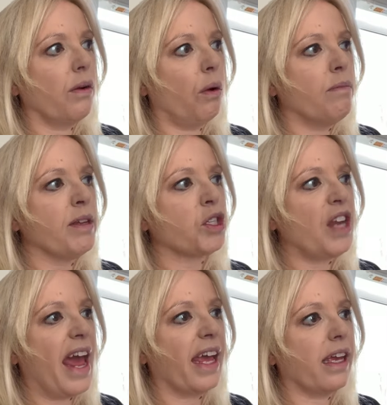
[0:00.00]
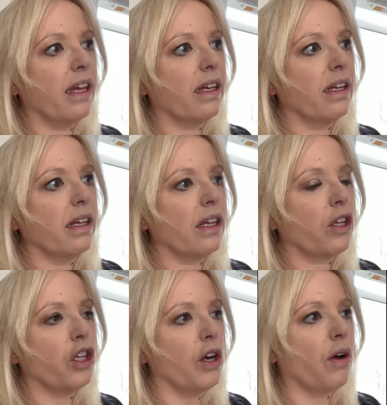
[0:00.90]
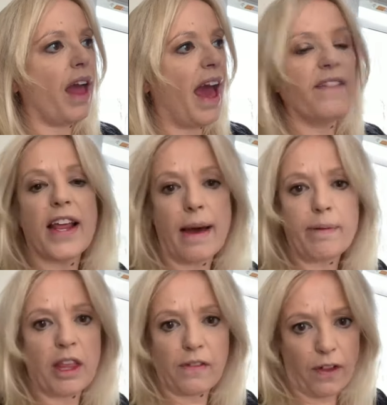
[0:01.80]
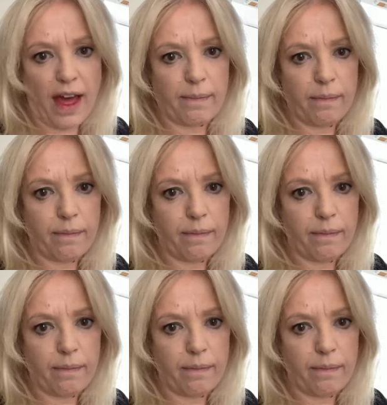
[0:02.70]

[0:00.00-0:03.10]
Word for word: mistake, you don't have any empathy for them.